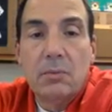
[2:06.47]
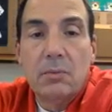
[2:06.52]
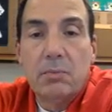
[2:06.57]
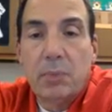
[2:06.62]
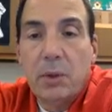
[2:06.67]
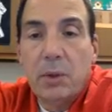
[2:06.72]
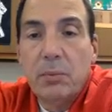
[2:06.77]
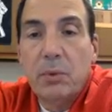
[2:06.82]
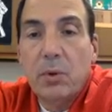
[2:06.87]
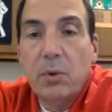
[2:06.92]

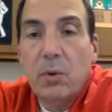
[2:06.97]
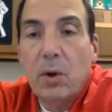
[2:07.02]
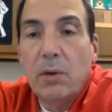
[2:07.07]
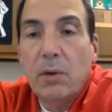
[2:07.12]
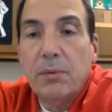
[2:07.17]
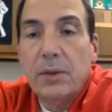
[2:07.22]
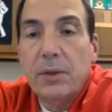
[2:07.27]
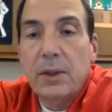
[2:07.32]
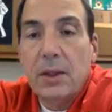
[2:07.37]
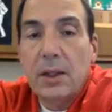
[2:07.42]
People
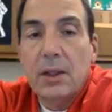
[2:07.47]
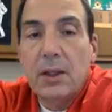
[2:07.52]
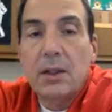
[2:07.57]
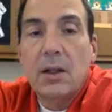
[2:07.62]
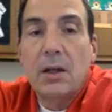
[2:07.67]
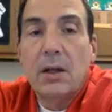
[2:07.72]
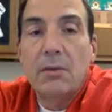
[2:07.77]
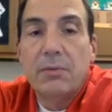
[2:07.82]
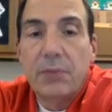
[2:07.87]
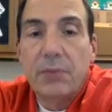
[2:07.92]
often think
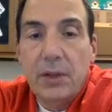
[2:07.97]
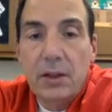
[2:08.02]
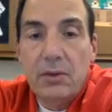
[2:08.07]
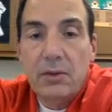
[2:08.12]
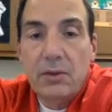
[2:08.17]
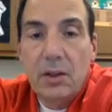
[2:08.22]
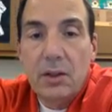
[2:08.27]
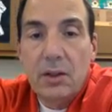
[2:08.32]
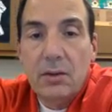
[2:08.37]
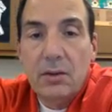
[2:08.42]
of phase
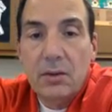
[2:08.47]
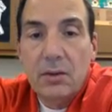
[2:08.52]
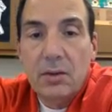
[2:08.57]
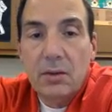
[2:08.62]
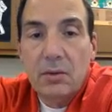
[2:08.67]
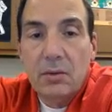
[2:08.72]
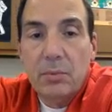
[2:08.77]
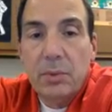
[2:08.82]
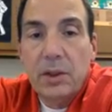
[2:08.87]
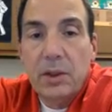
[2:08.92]
changes
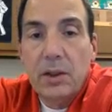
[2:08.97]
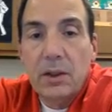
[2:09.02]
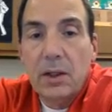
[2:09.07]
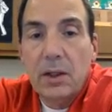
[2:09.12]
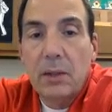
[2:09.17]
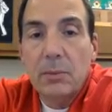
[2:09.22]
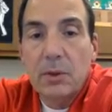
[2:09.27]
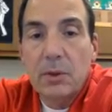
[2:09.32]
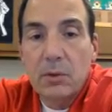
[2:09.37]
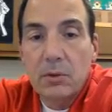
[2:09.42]
as being
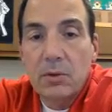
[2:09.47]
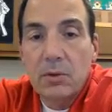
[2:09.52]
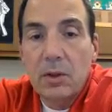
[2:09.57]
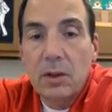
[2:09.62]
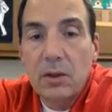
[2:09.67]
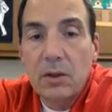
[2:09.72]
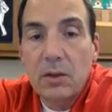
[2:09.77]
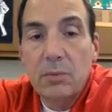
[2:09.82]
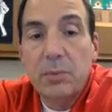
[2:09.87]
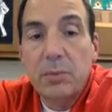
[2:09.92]
chemical
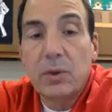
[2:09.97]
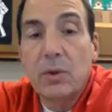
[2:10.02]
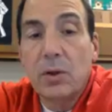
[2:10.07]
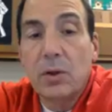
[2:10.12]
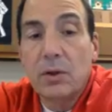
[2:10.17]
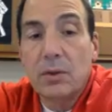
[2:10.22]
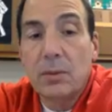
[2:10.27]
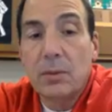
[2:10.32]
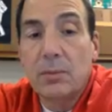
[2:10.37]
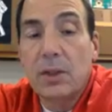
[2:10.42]
changes
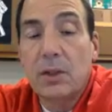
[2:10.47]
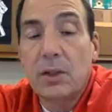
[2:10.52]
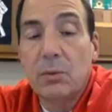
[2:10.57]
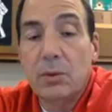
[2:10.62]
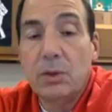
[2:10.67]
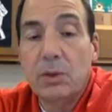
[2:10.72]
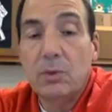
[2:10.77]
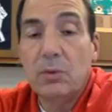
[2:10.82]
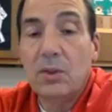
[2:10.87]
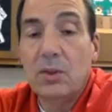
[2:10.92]
because sometimes we
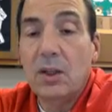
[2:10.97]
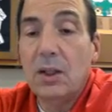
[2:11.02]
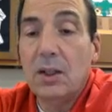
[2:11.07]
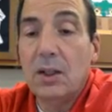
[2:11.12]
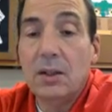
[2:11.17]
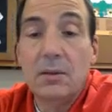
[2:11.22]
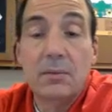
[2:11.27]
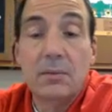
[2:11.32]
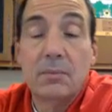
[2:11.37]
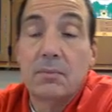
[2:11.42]
use heat.